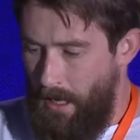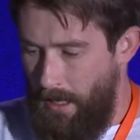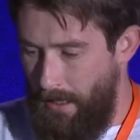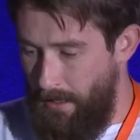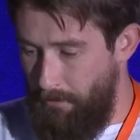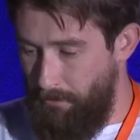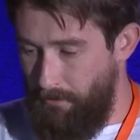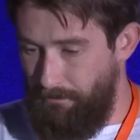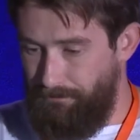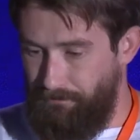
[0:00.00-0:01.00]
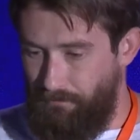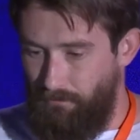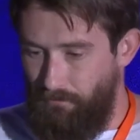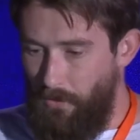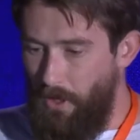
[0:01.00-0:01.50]
that.
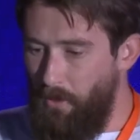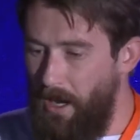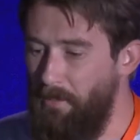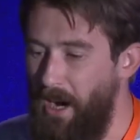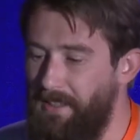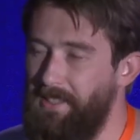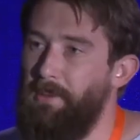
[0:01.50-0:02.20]
Why might this